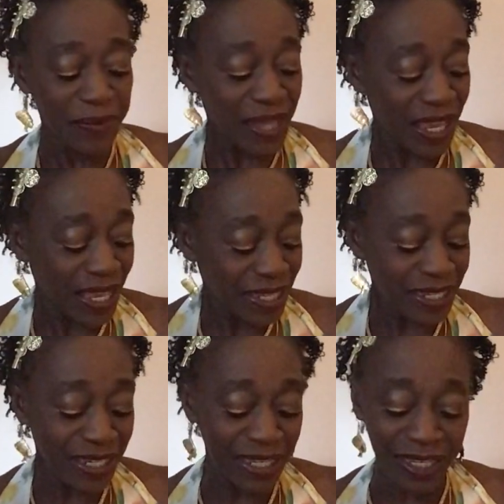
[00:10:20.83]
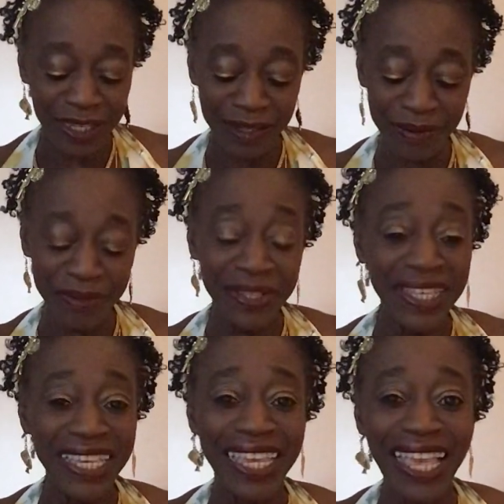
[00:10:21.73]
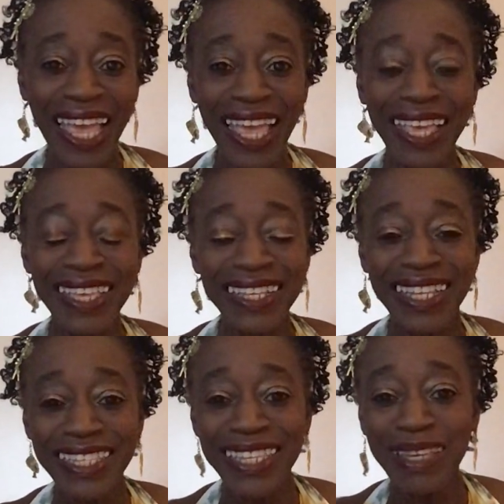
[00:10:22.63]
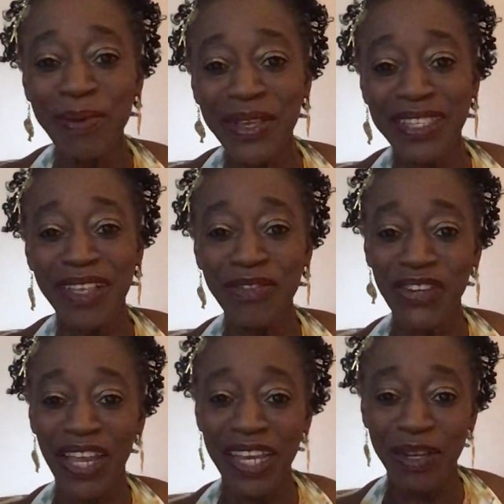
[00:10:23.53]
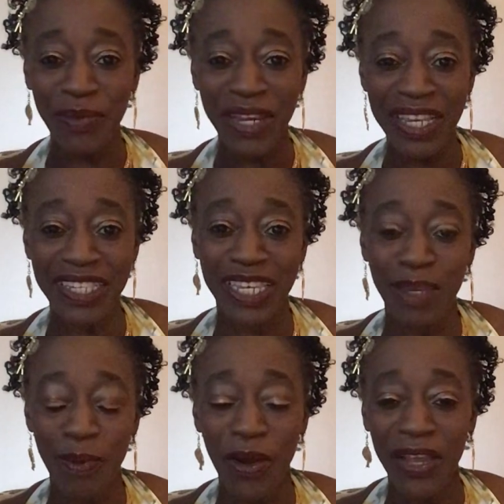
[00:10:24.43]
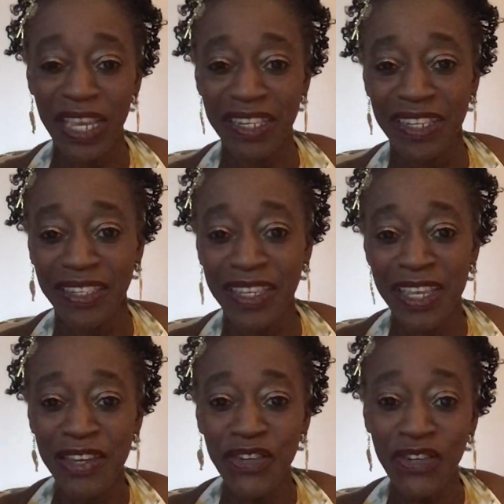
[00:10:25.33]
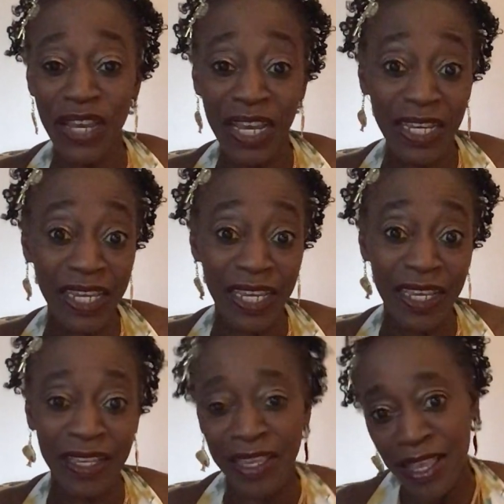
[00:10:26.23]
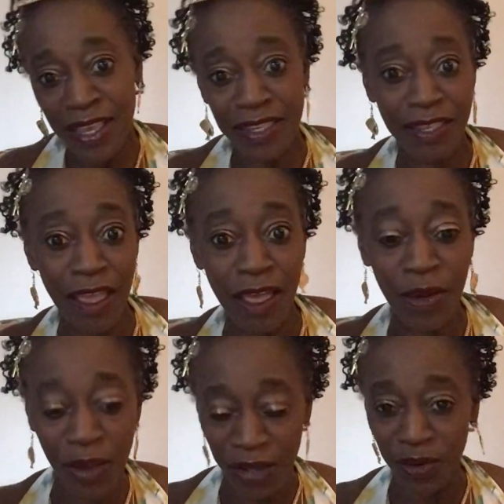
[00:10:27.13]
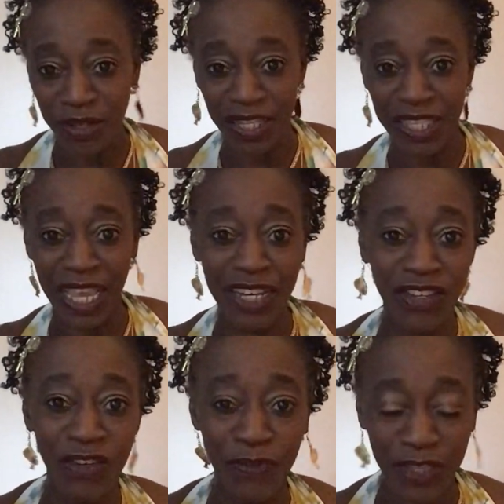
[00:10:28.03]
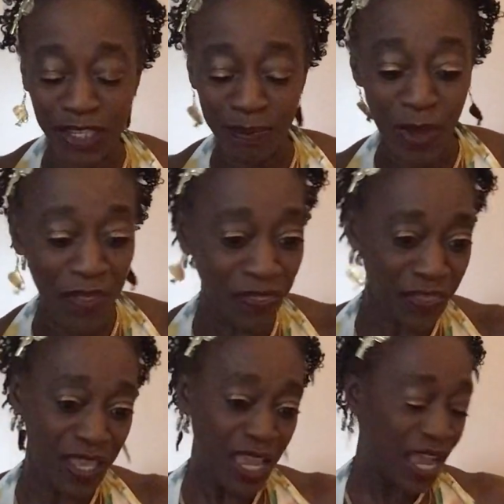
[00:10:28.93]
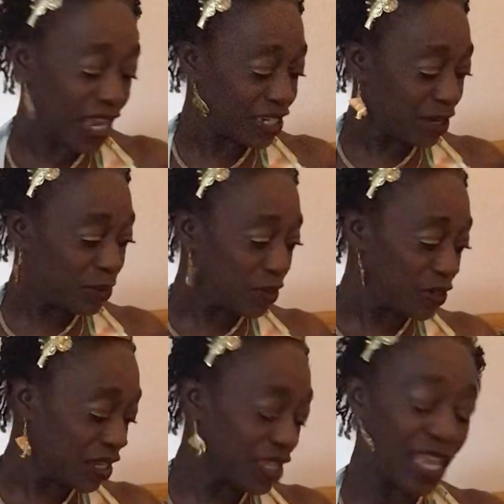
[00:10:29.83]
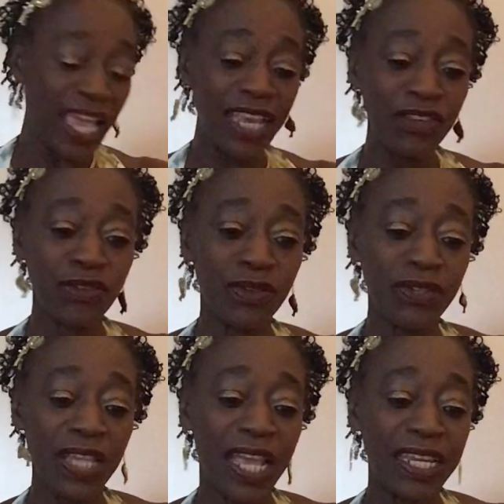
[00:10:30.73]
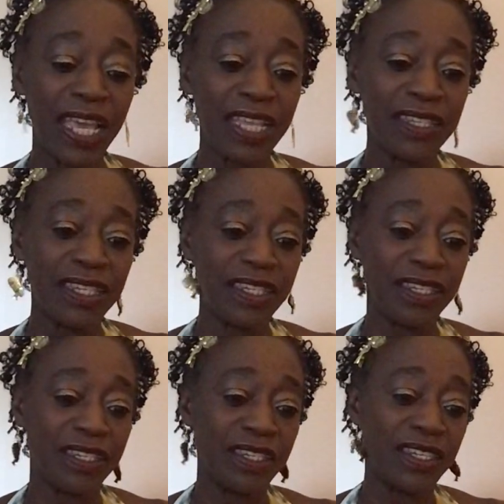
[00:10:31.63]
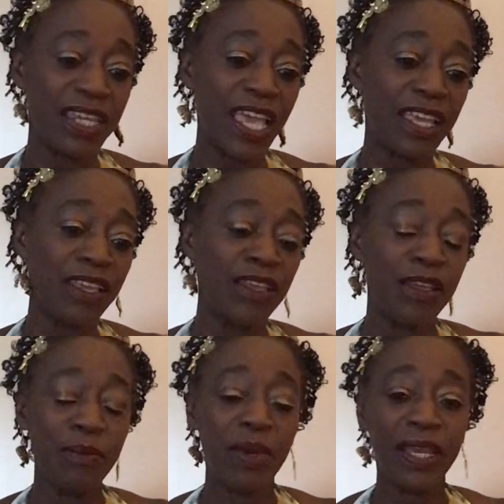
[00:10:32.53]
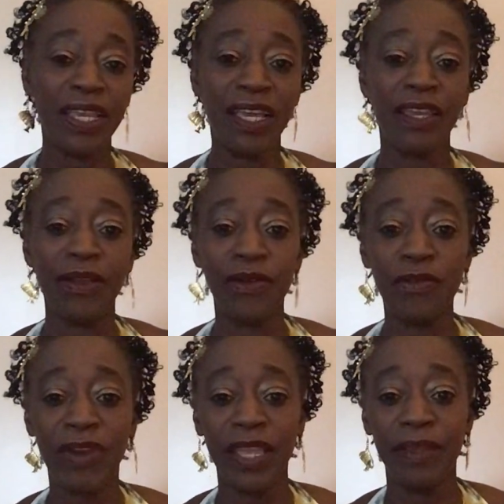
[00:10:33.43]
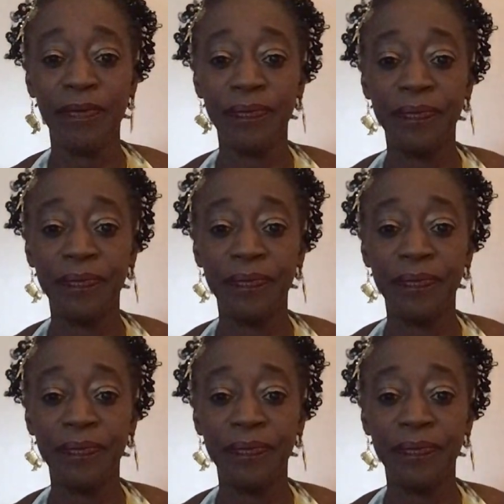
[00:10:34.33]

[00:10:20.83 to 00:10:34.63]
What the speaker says: And yeah, let's keep ourselves shining. We're here to keep our inners shining. So I looked at the energy for this month, and I'm using the Angels and Ancestors deck by Kyle Gray.